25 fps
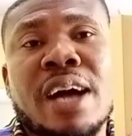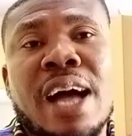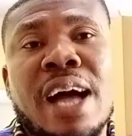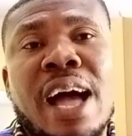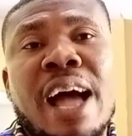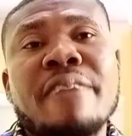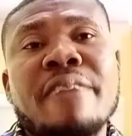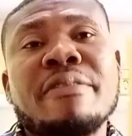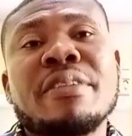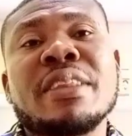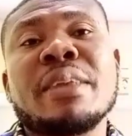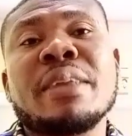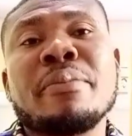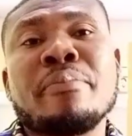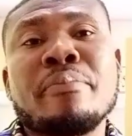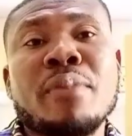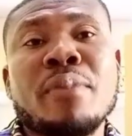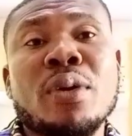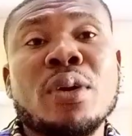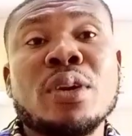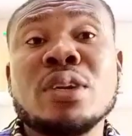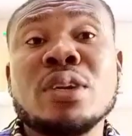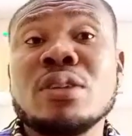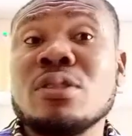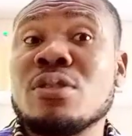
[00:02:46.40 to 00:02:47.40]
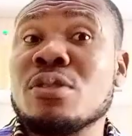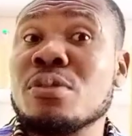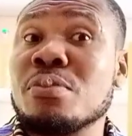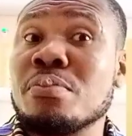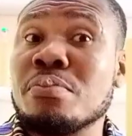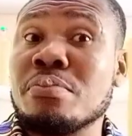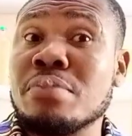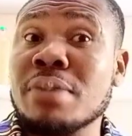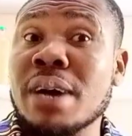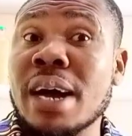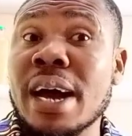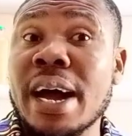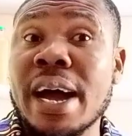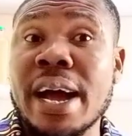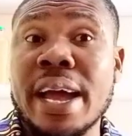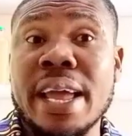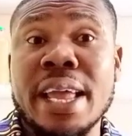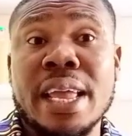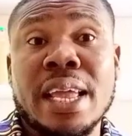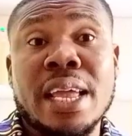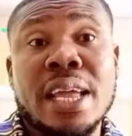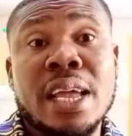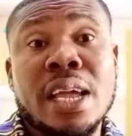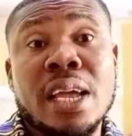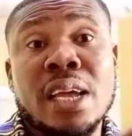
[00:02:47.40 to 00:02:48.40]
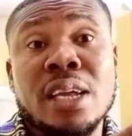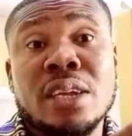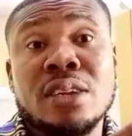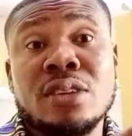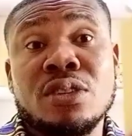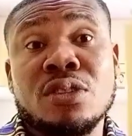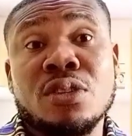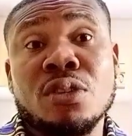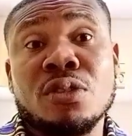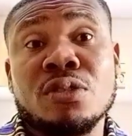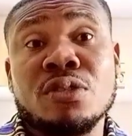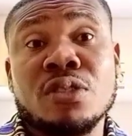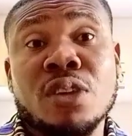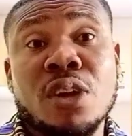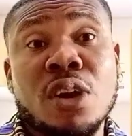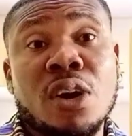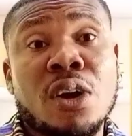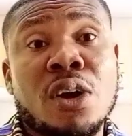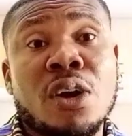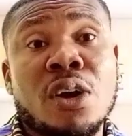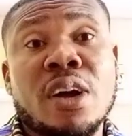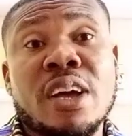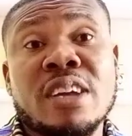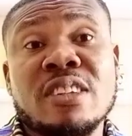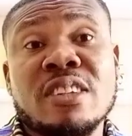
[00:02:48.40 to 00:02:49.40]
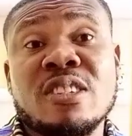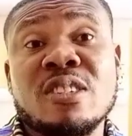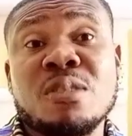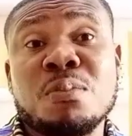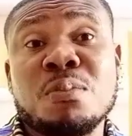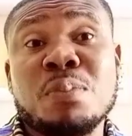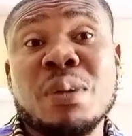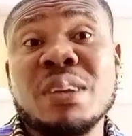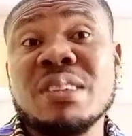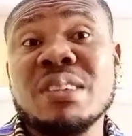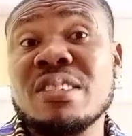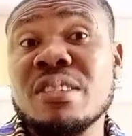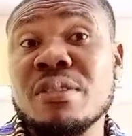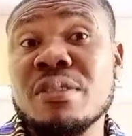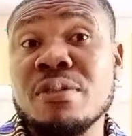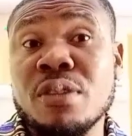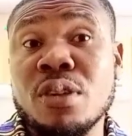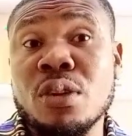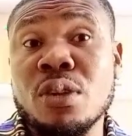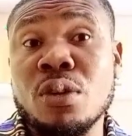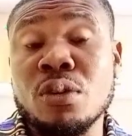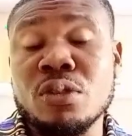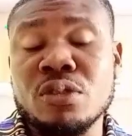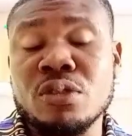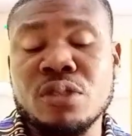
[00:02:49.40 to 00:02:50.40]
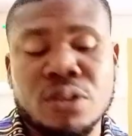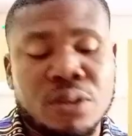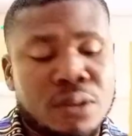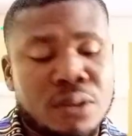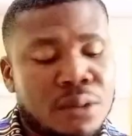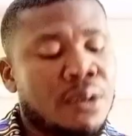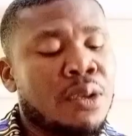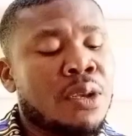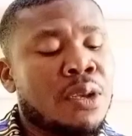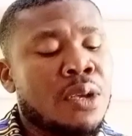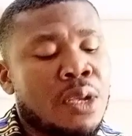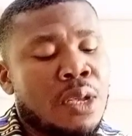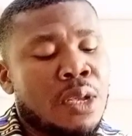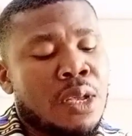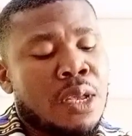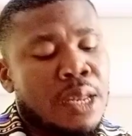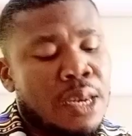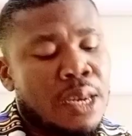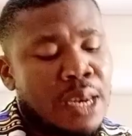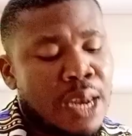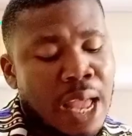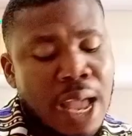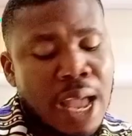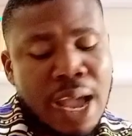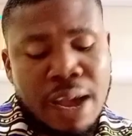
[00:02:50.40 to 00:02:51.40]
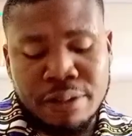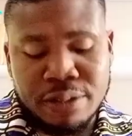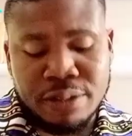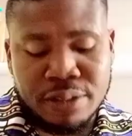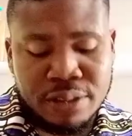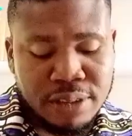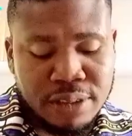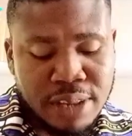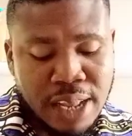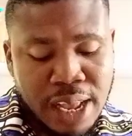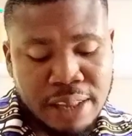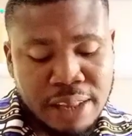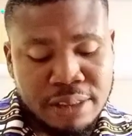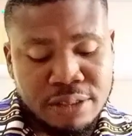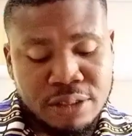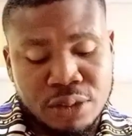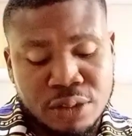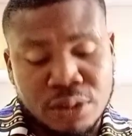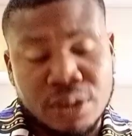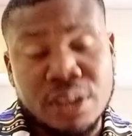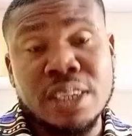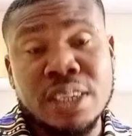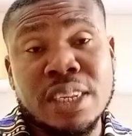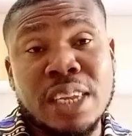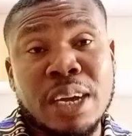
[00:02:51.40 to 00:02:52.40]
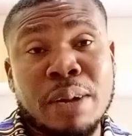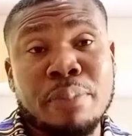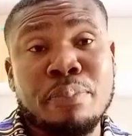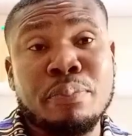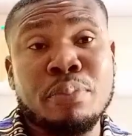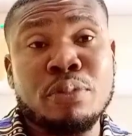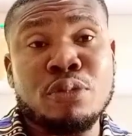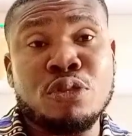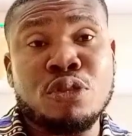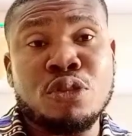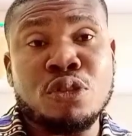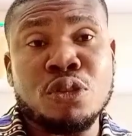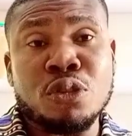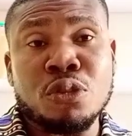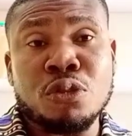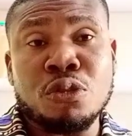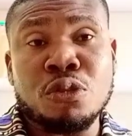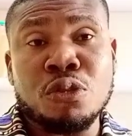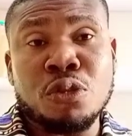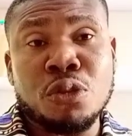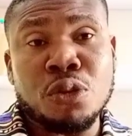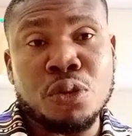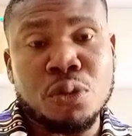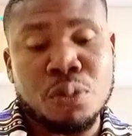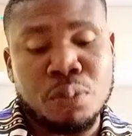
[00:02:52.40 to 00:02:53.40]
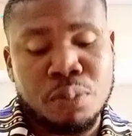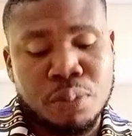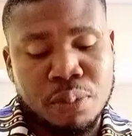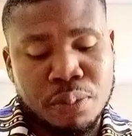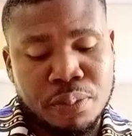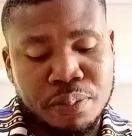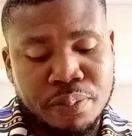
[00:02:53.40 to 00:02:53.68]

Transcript: having the money to buy those expensive lotion. Now after that, you can now put your tube.